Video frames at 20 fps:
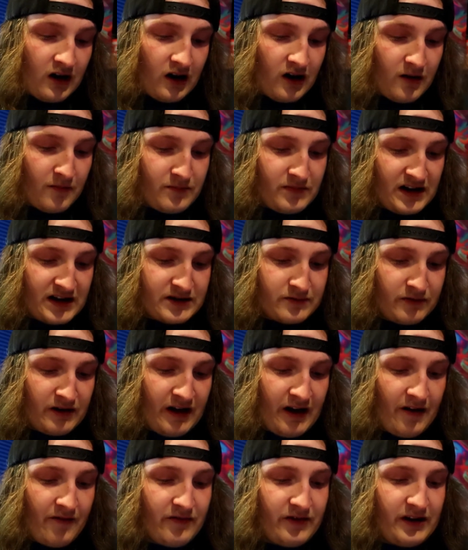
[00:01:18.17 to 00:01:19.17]
Up next, we
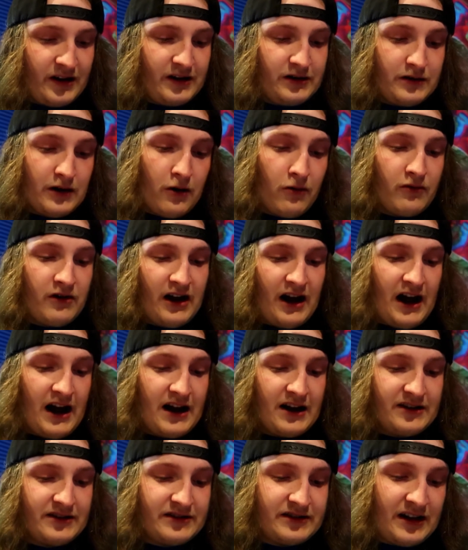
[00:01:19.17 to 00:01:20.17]
have the Known
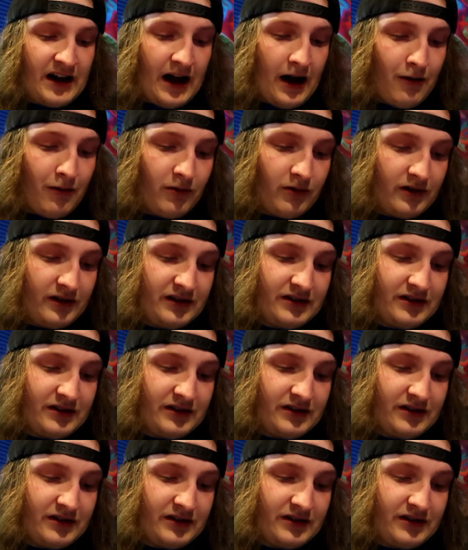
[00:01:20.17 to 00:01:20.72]
As Towel.